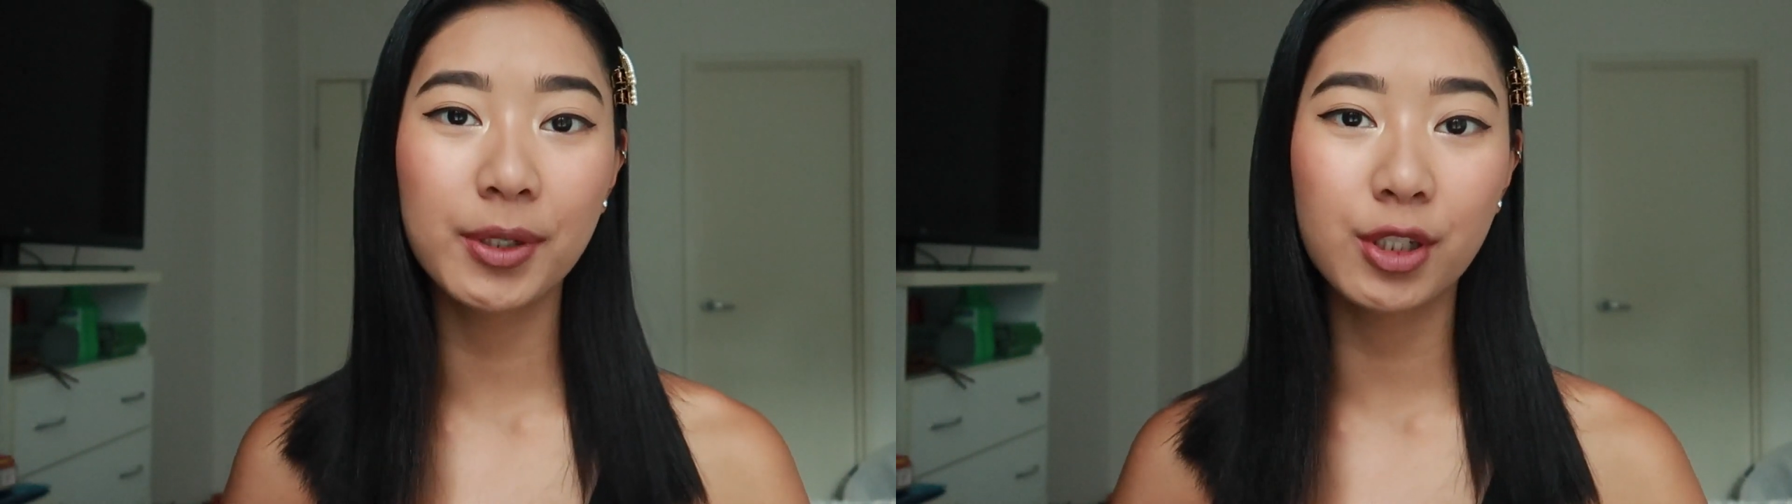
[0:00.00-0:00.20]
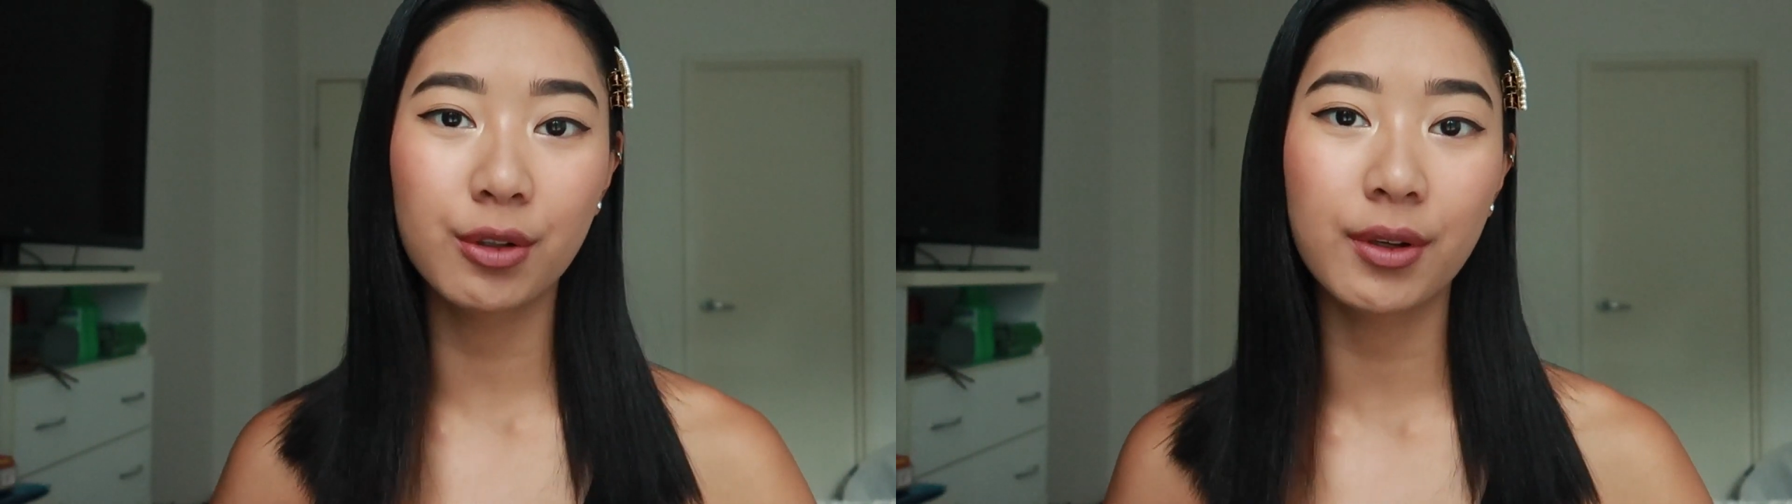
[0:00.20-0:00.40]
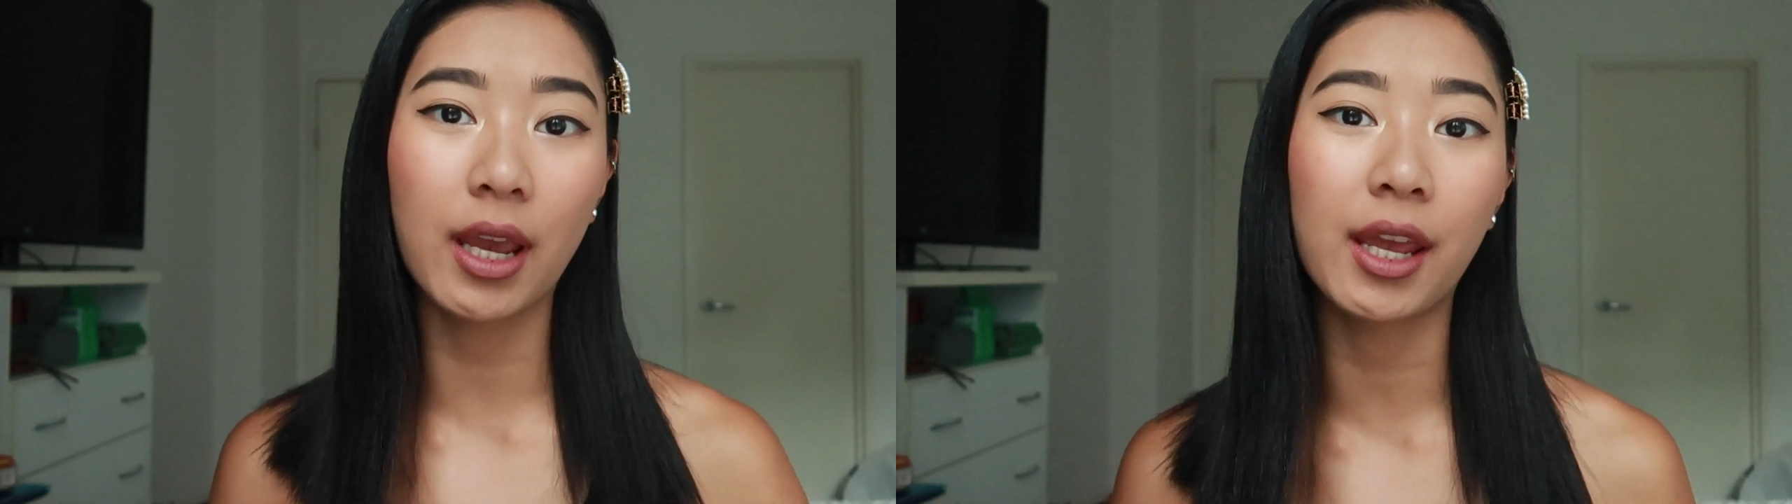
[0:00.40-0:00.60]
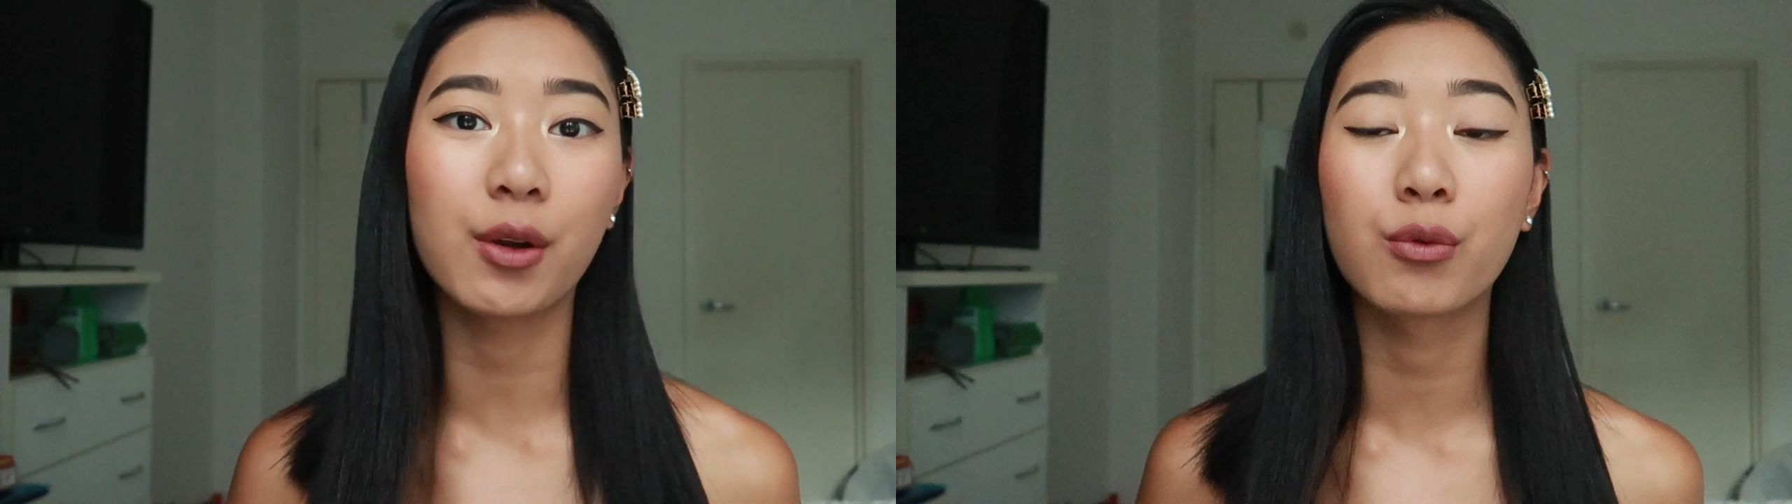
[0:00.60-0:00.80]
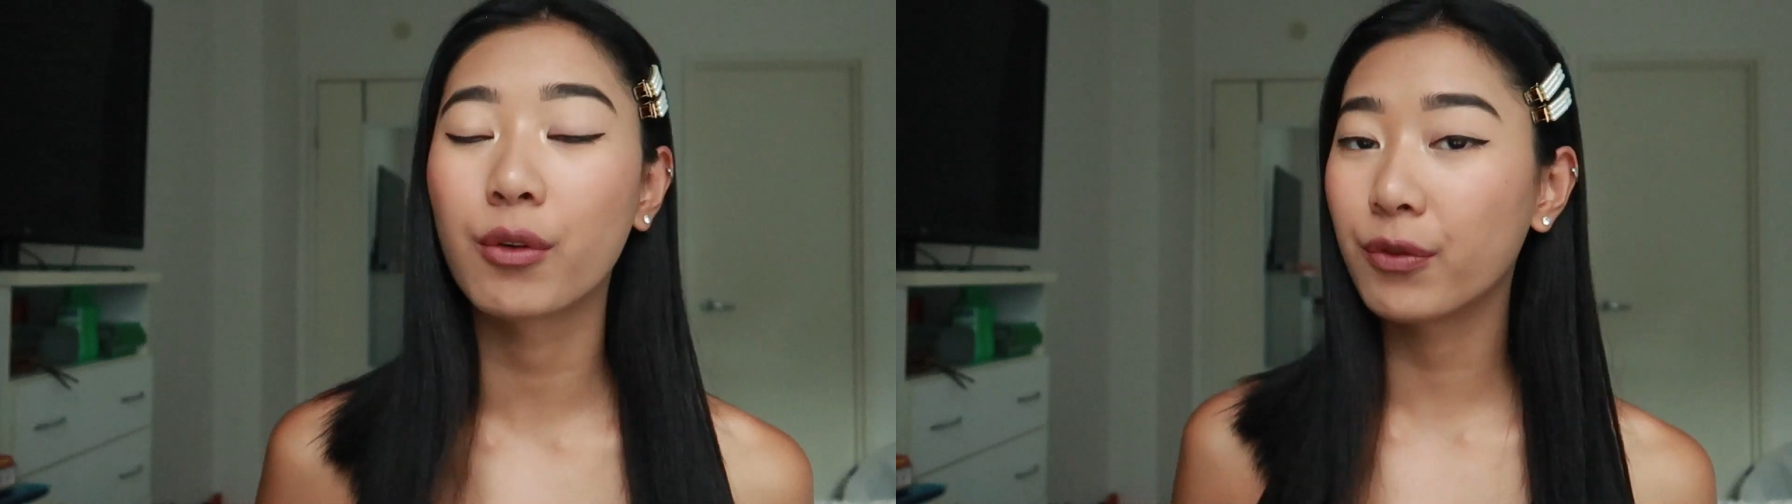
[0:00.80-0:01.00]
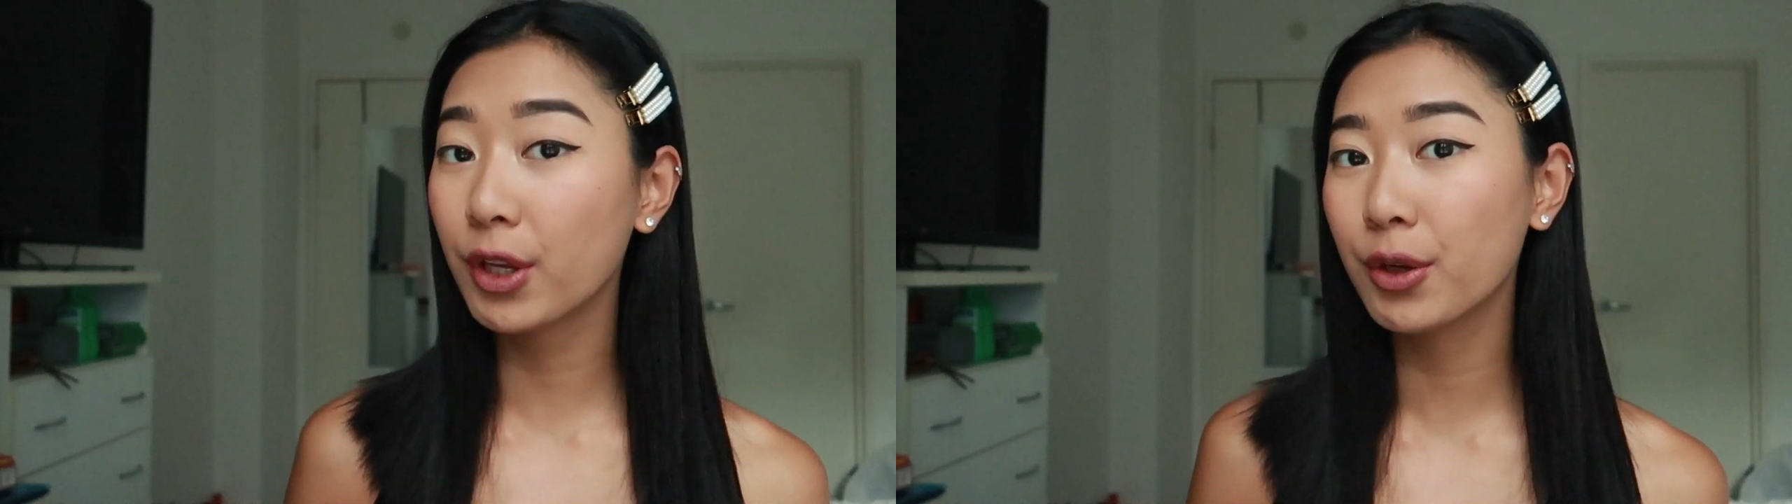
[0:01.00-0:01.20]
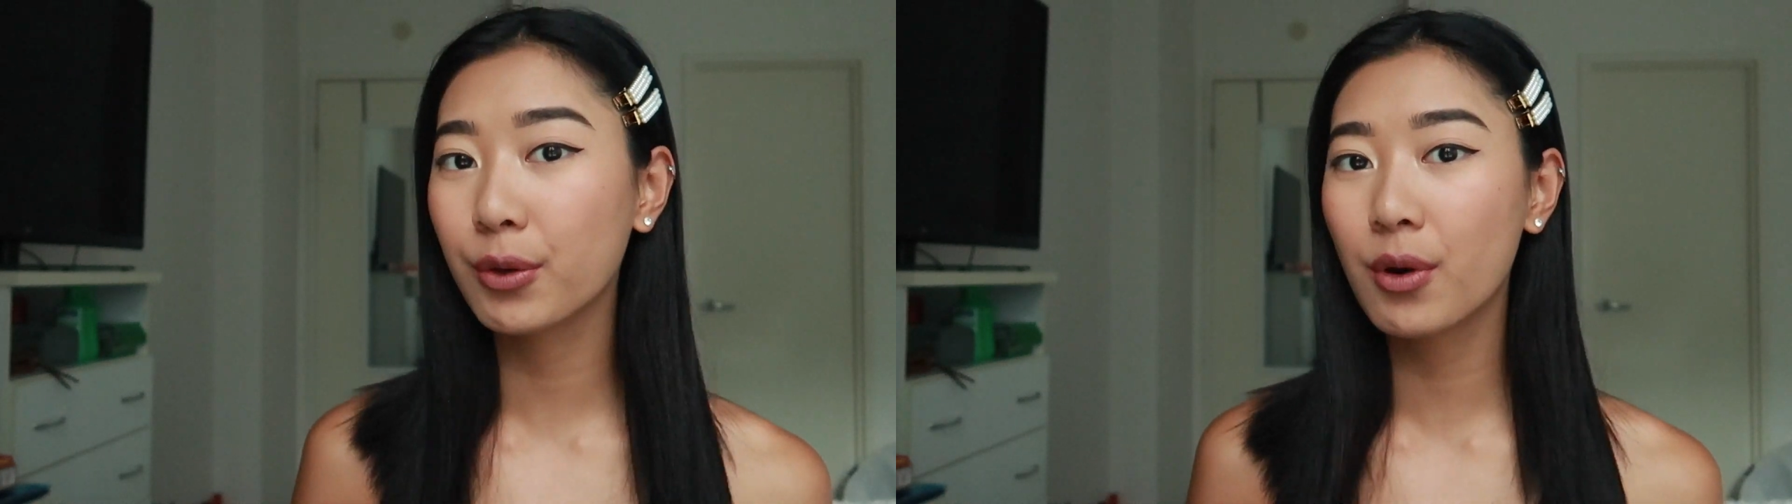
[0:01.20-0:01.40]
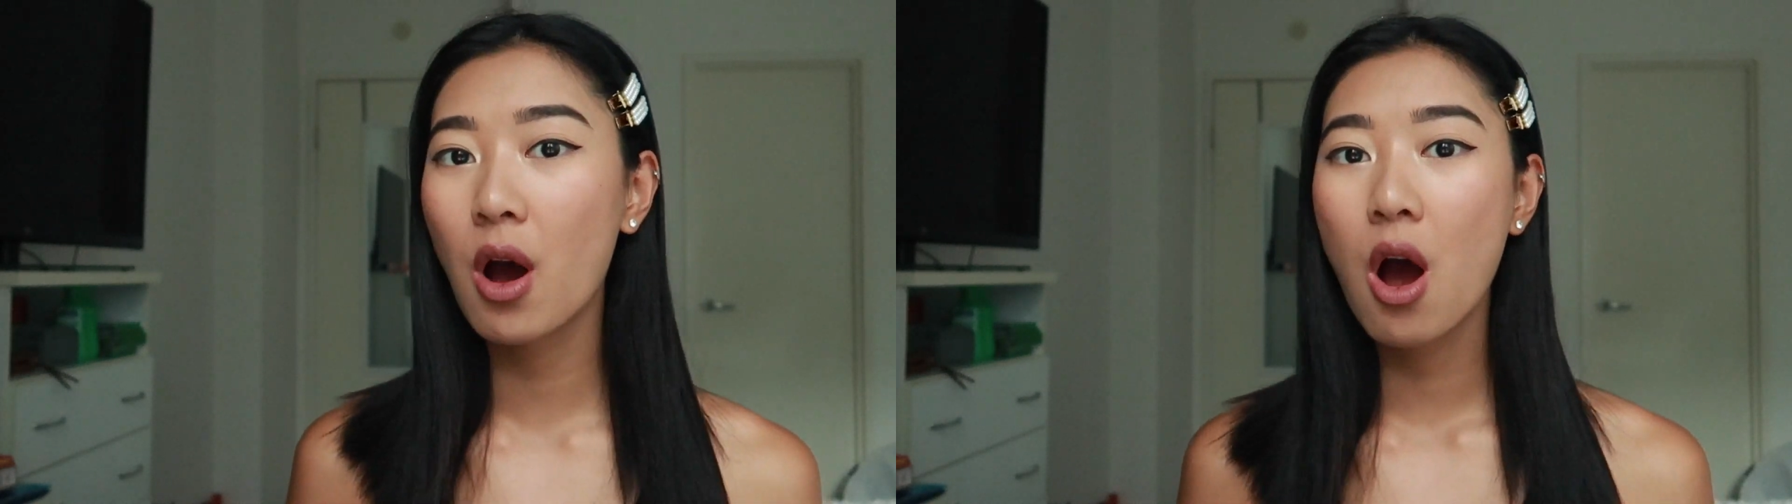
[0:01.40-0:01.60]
be doing a review